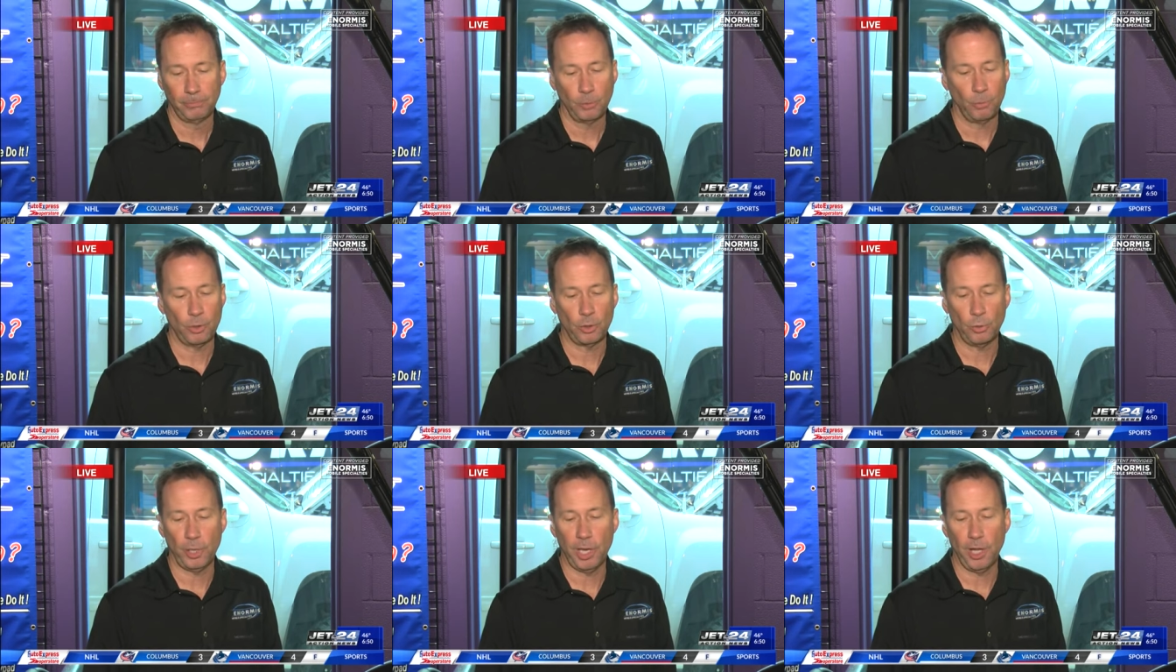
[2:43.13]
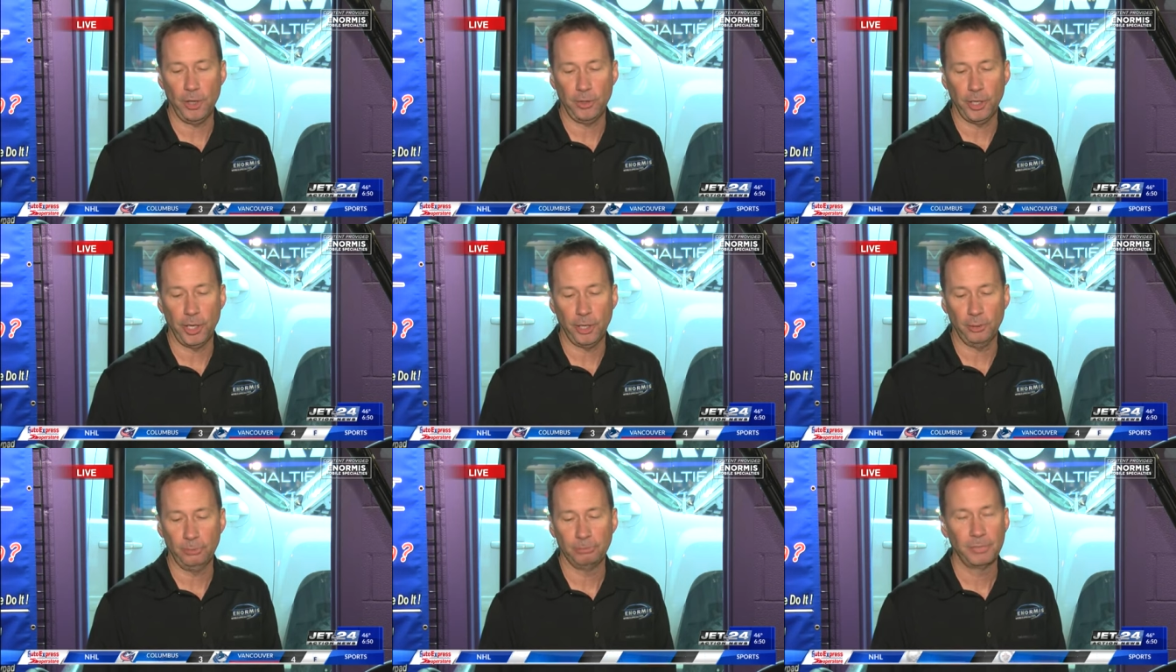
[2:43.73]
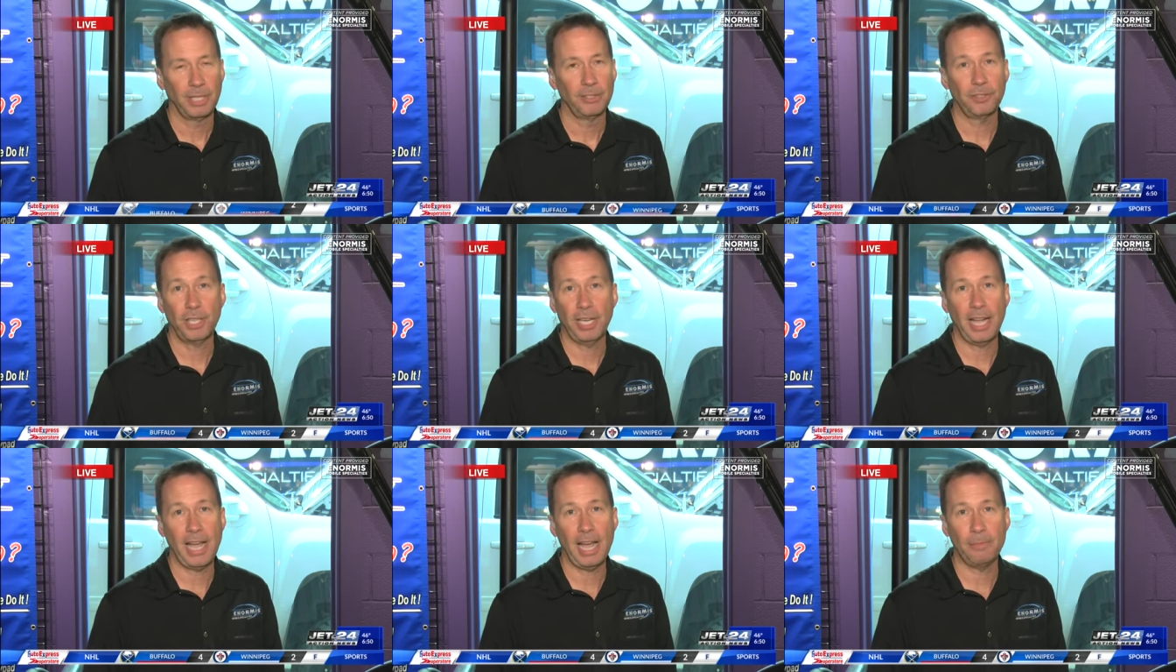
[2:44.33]
which we all know it's going
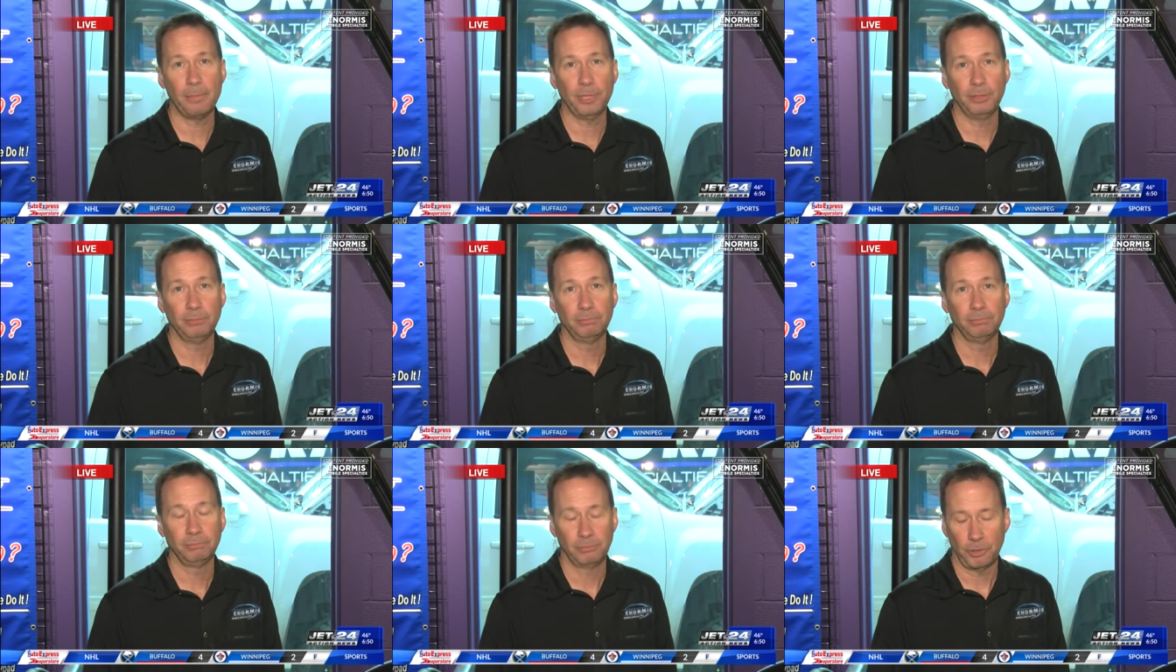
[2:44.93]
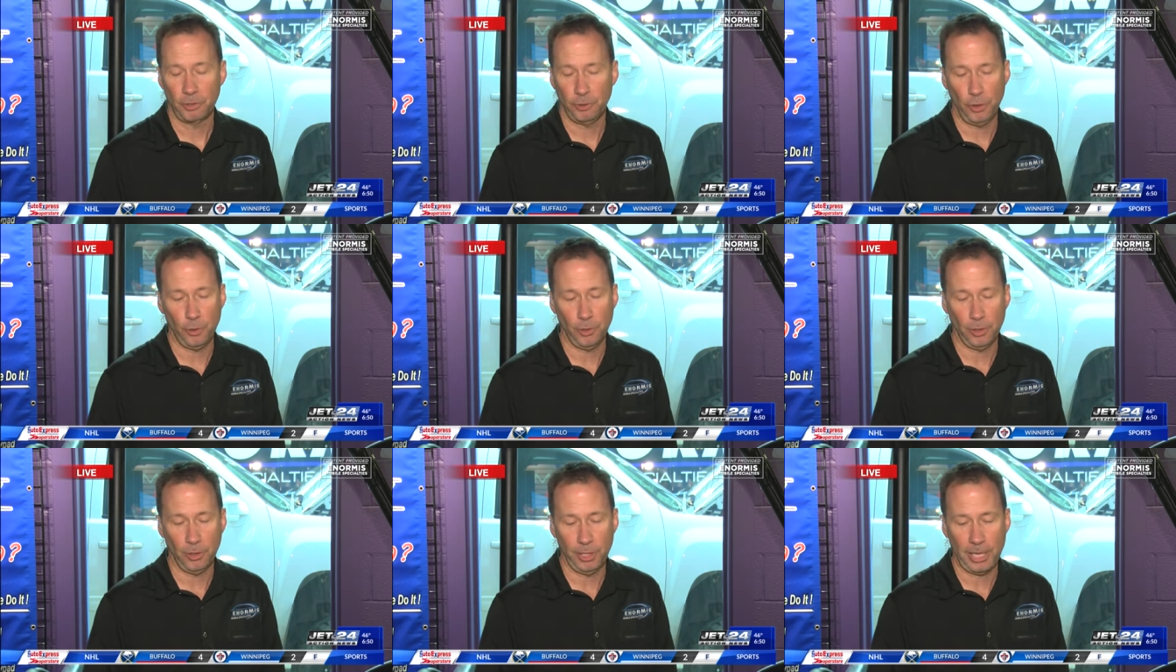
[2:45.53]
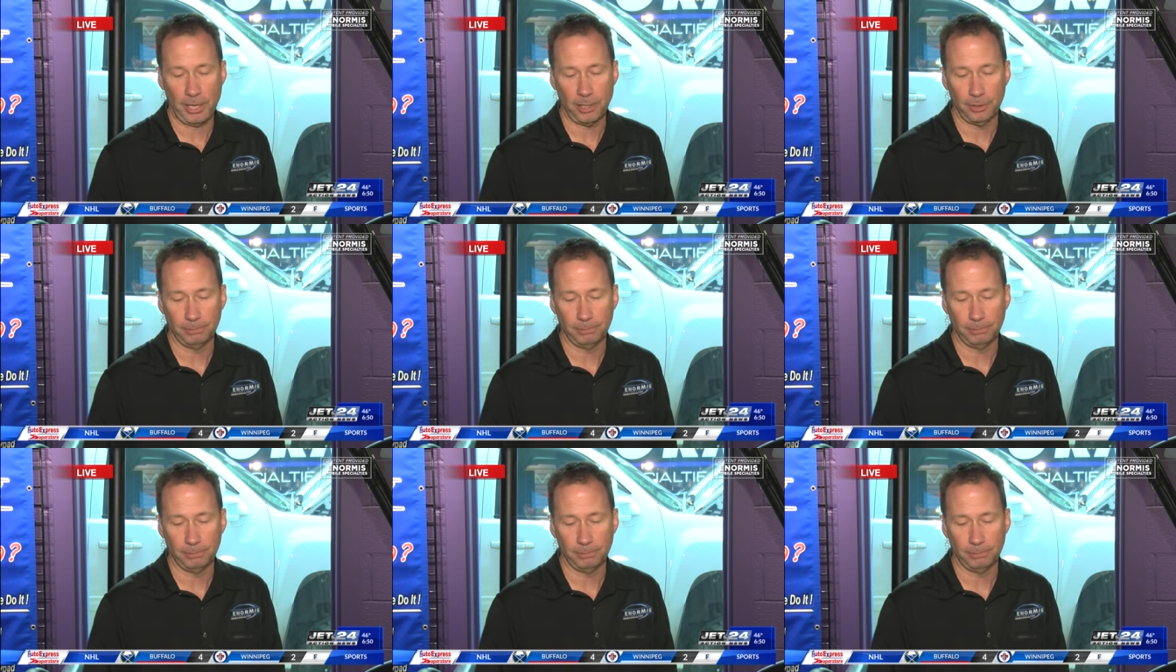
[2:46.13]
to happen sooner or later.